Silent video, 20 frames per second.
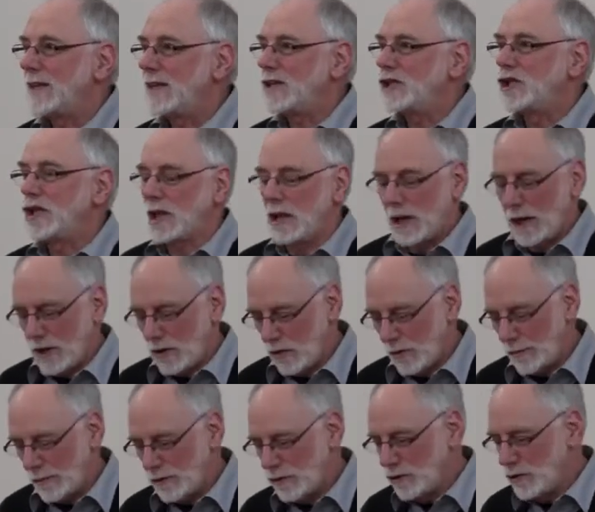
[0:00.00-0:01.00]
in
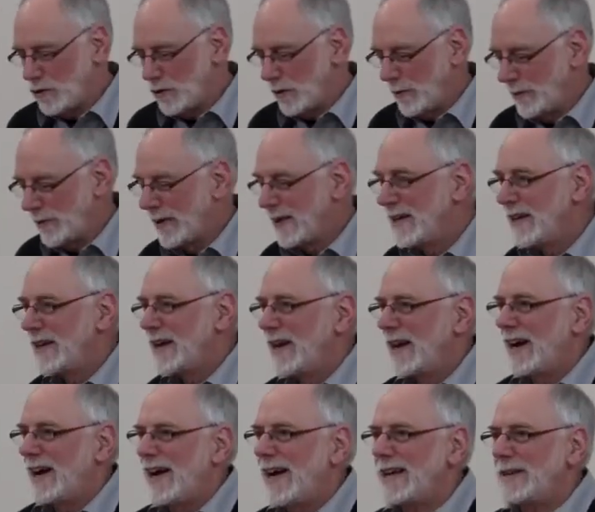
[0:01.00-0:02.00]
Chiclayo, Peru.
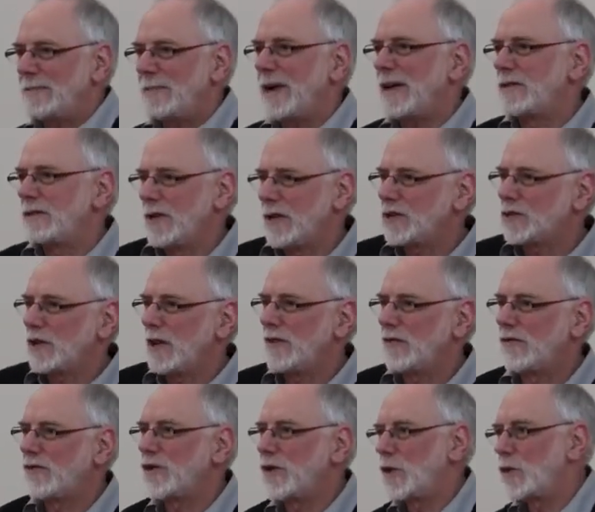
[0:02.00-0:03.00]
I hadn't made a
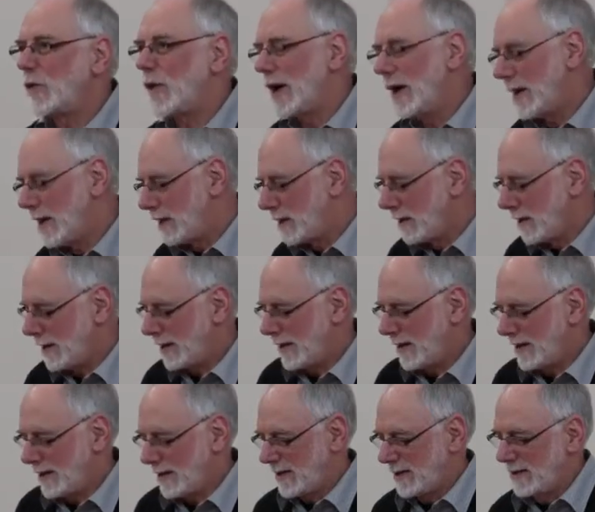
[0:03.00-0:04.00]
retreat for a
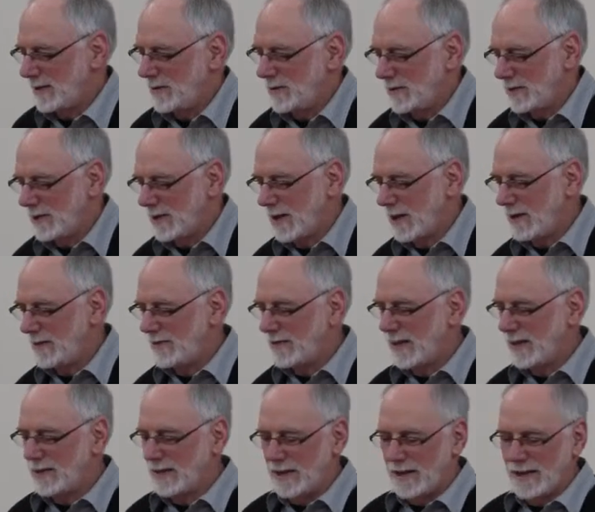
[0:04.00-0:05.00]
while. It was kind of
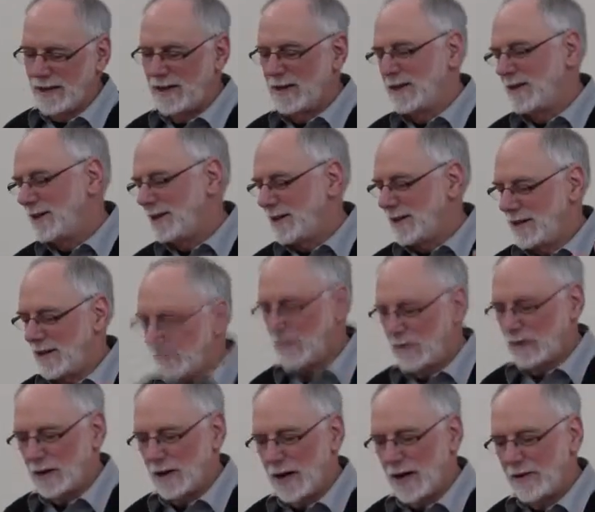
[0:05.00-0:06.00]
that
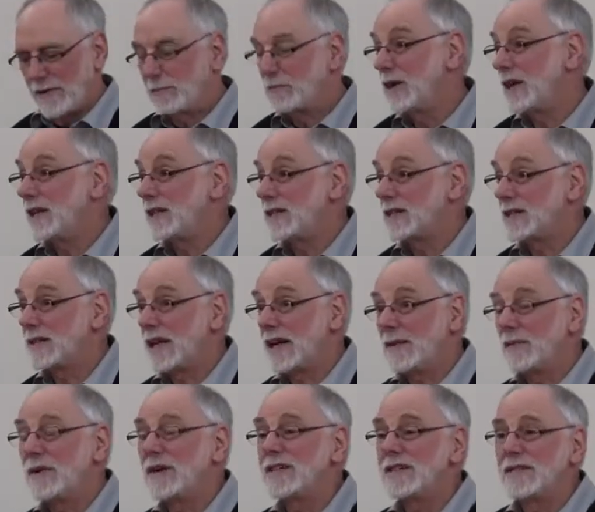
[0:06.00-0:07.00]
different kind of place that
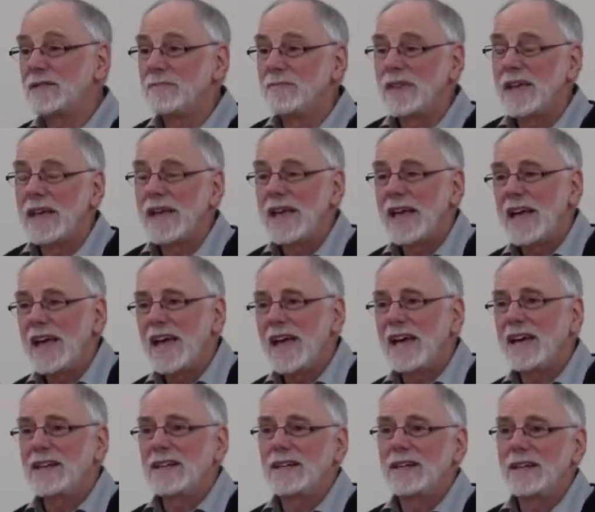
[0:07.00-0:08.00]
I was.
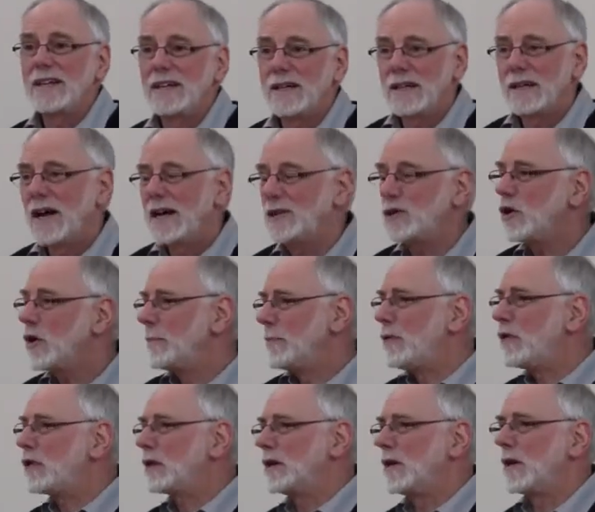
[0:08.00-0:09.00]
And I took
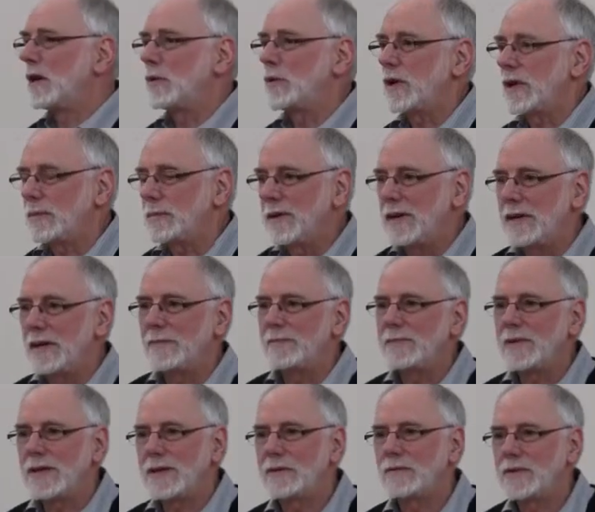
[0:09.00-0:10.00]
a book along with
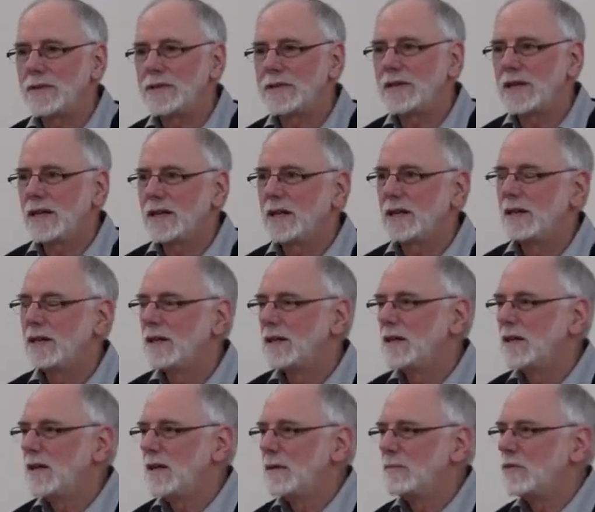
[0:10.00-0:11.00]
me. It was a
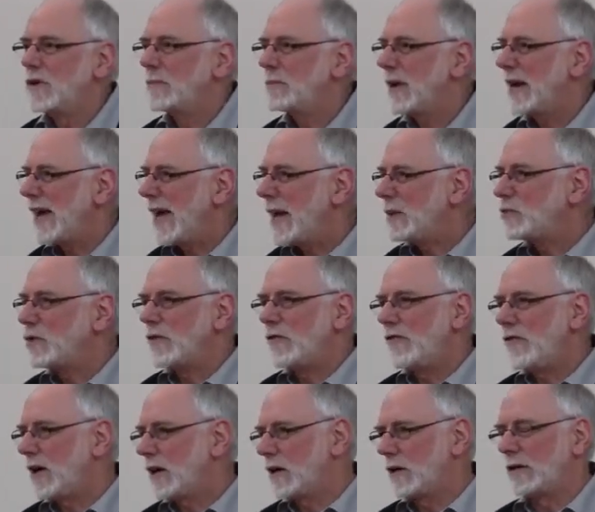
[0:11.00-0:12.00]
book by
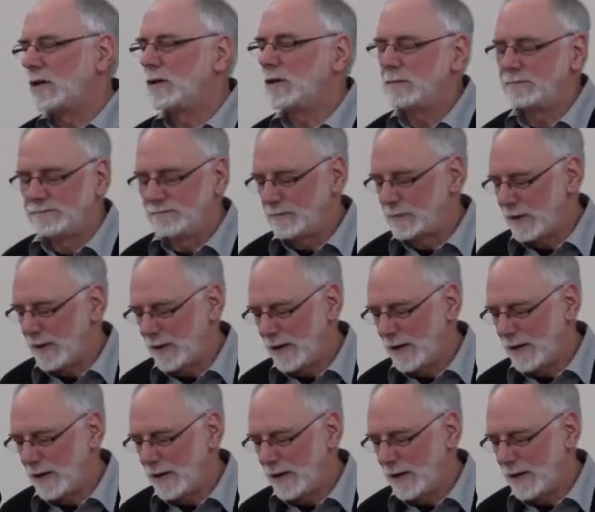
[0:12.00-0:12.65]
Edward Farrell.